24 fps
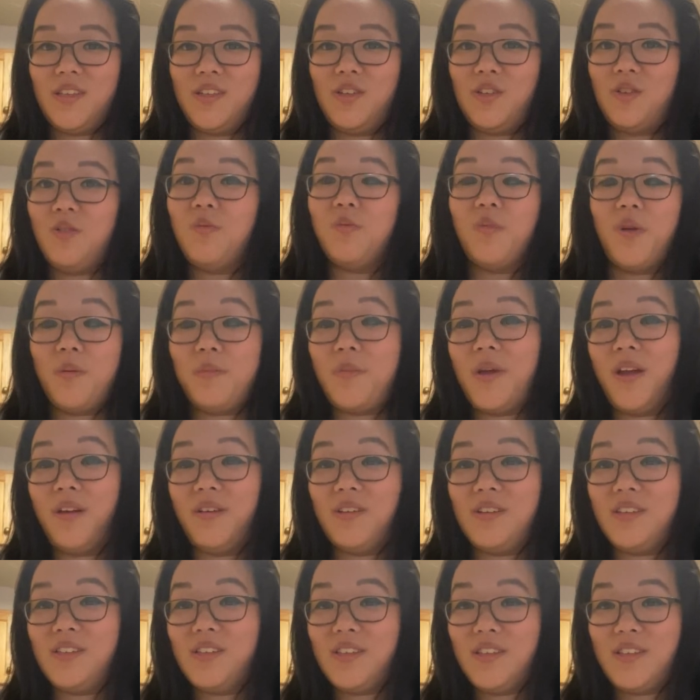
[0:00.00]
and 2 more
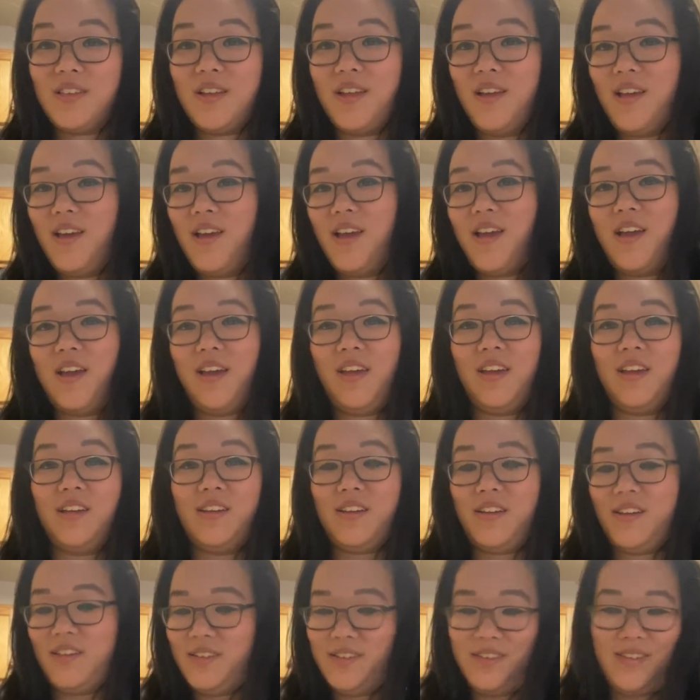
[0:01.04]
parents. And
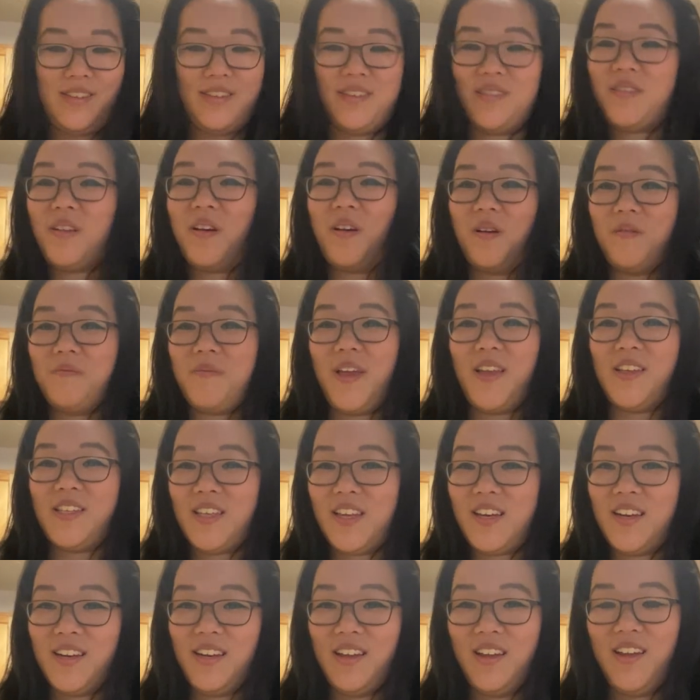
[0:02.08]
it's
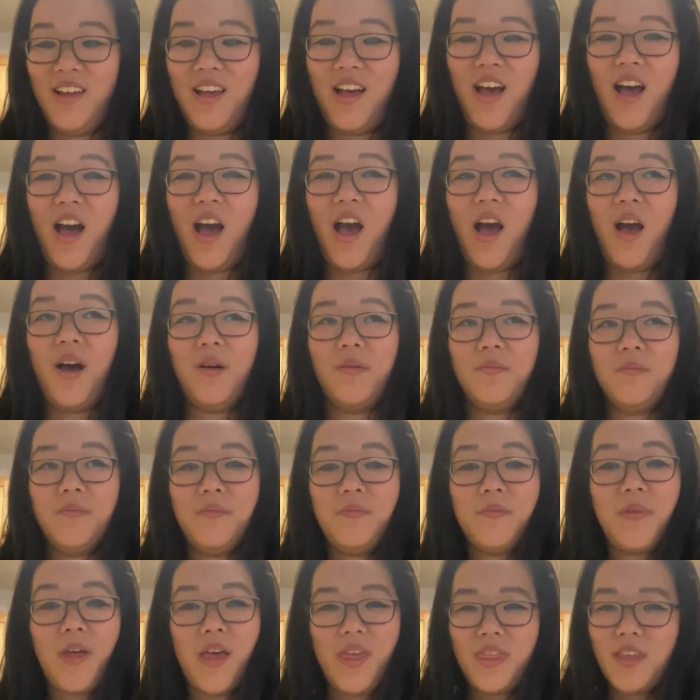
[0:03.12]
amazing. I
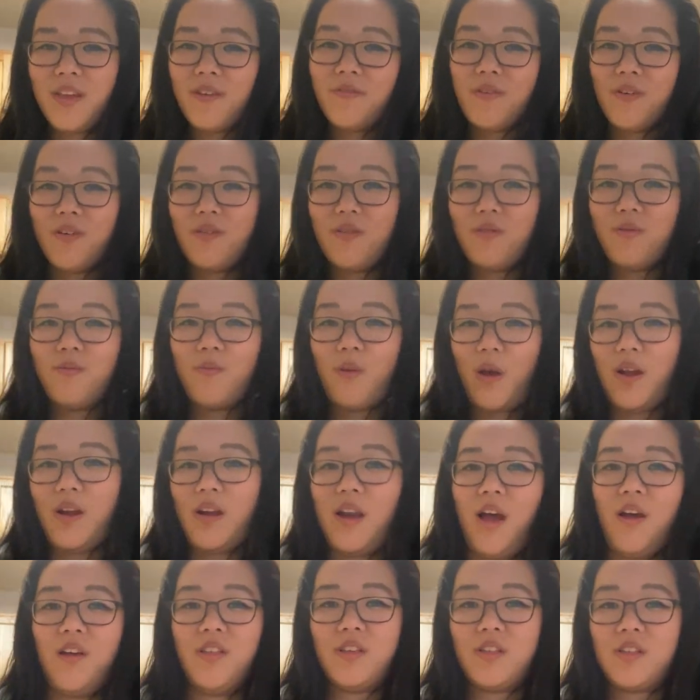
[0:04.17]
think for right
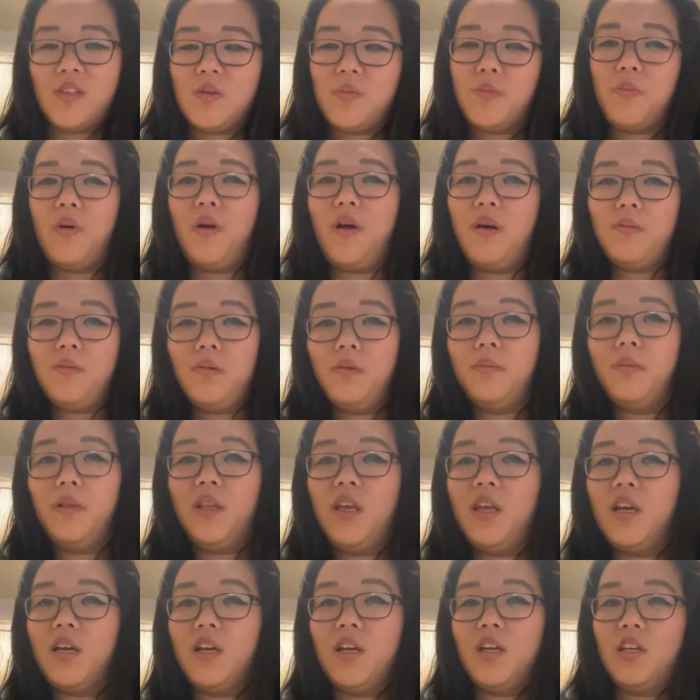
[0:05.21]
now, that's
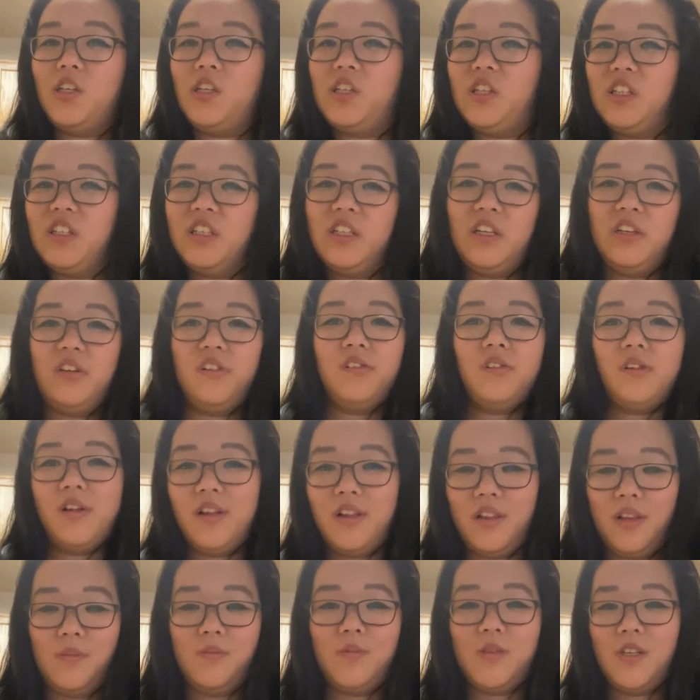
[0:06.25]
probably a good little
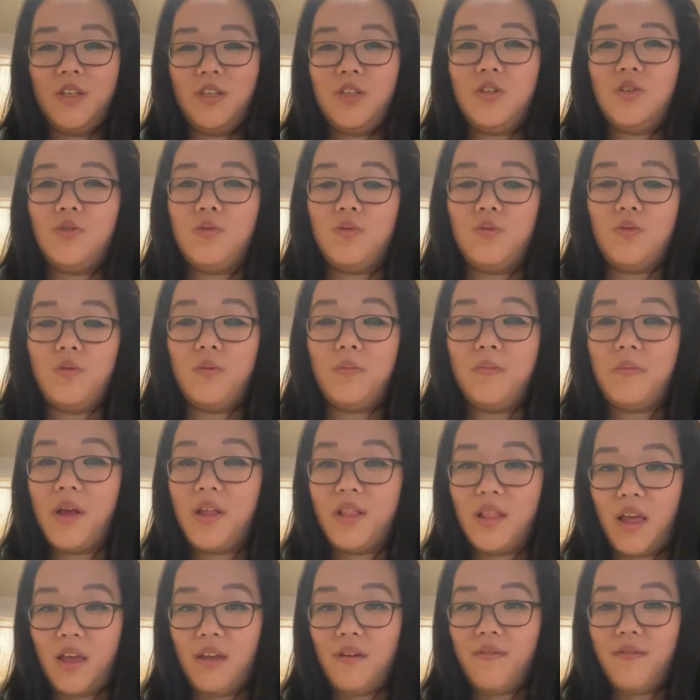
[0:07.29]
glimpse into my
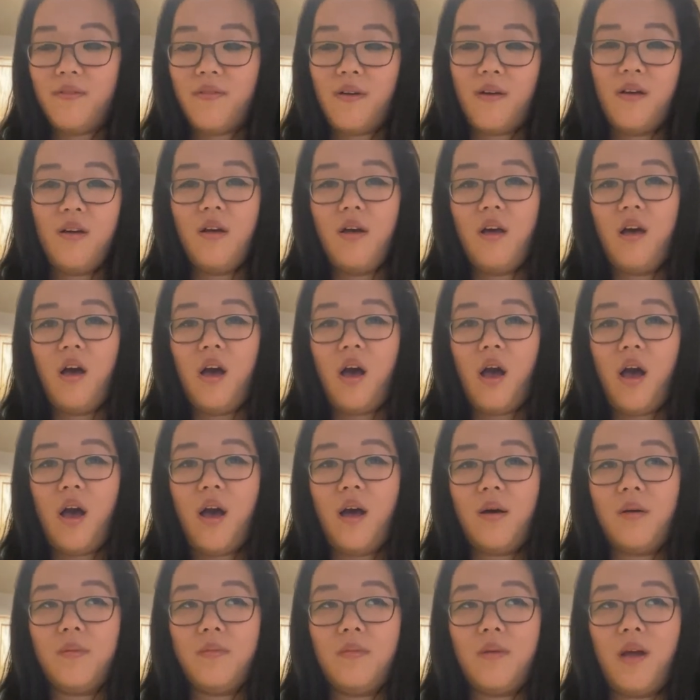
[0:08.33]
life.
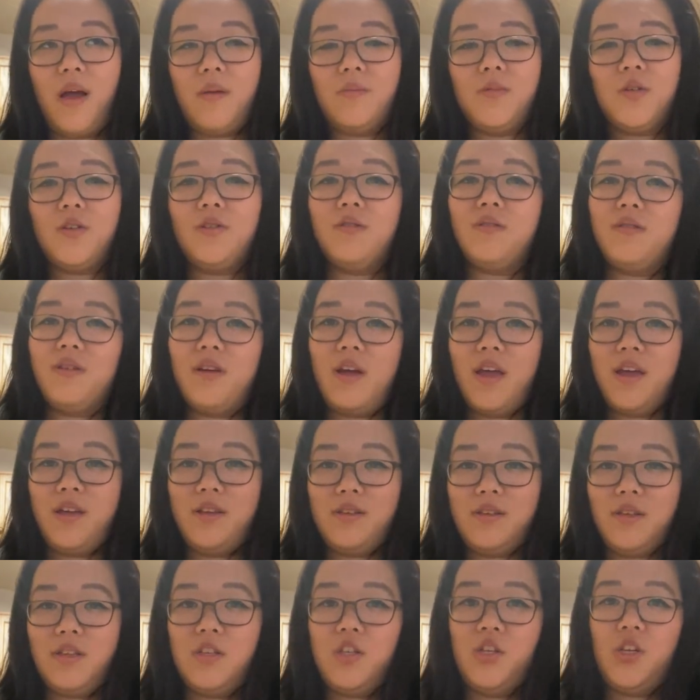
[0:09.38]
I'm sure
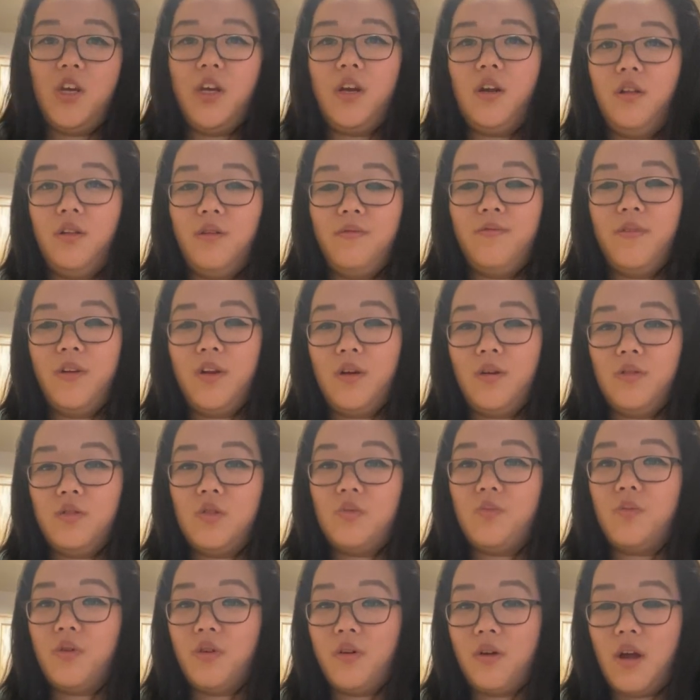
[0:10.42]
as the channel and
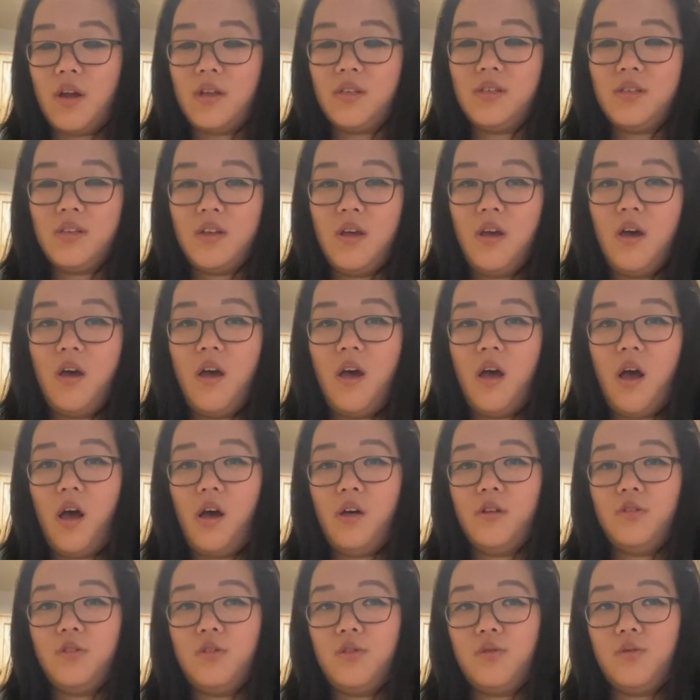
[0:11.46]
videos progress,
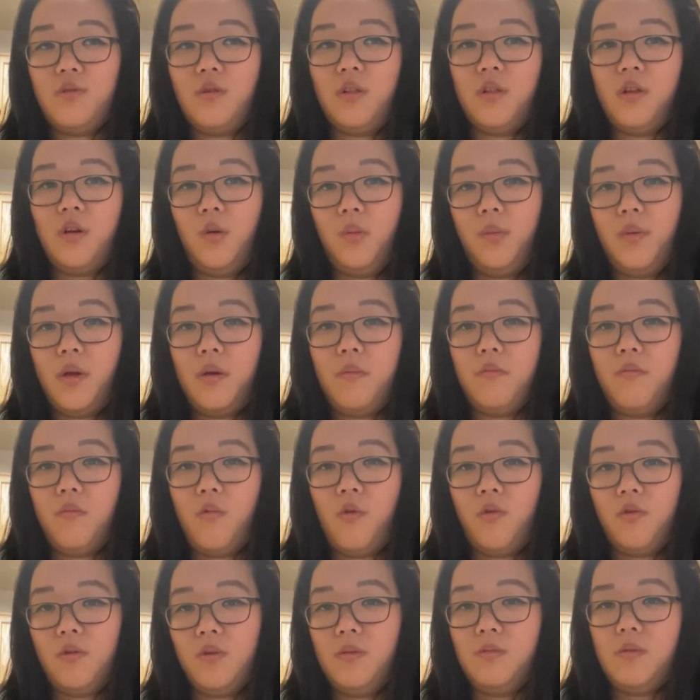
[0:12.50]
I'll do a little bit
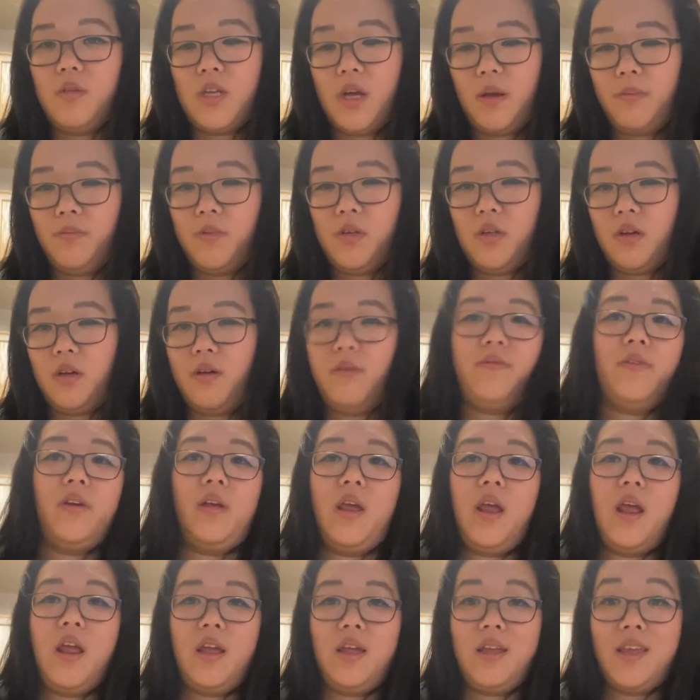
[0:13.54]
more in depth of
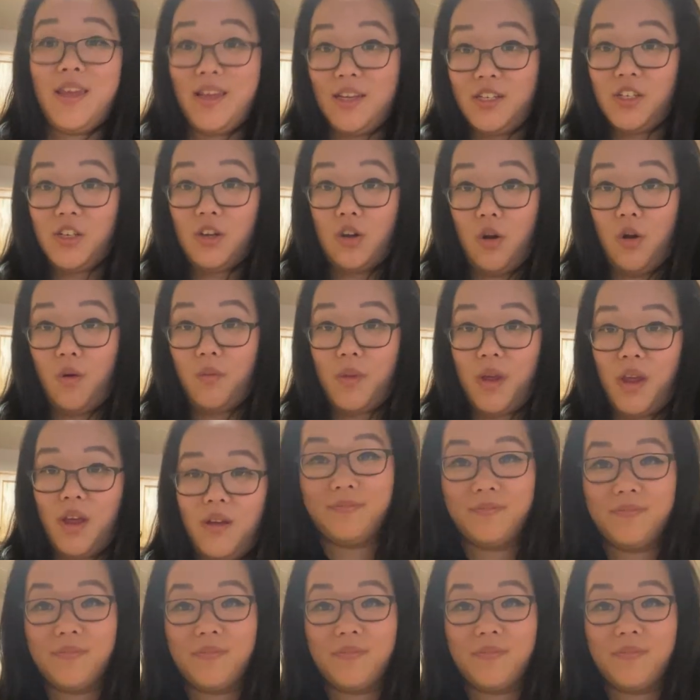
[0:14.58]
a get to know me.